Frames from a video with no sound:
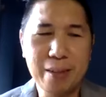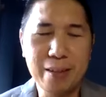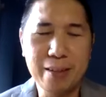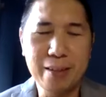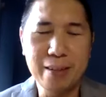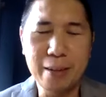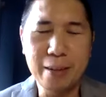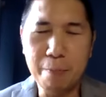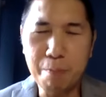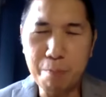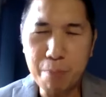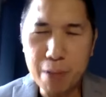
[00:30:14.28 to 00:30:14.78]

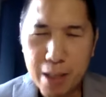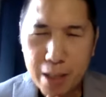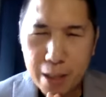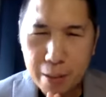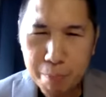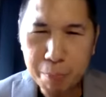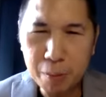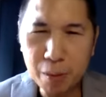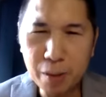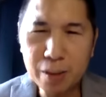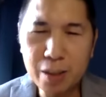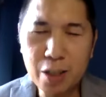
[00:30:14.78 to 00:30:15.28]
the
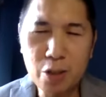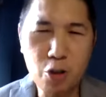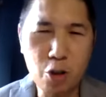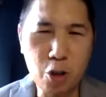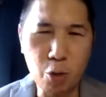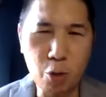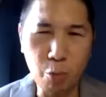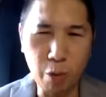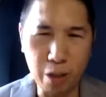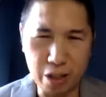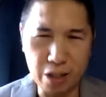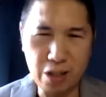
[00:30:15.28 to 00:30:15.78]
people that
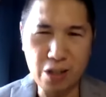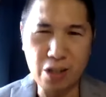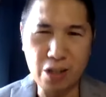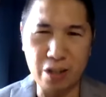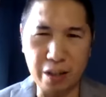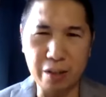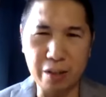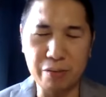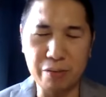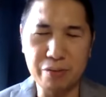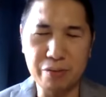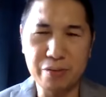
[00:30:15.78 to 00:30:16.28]
you want to
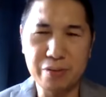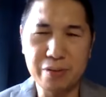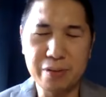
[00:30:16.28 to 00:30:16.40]
serve.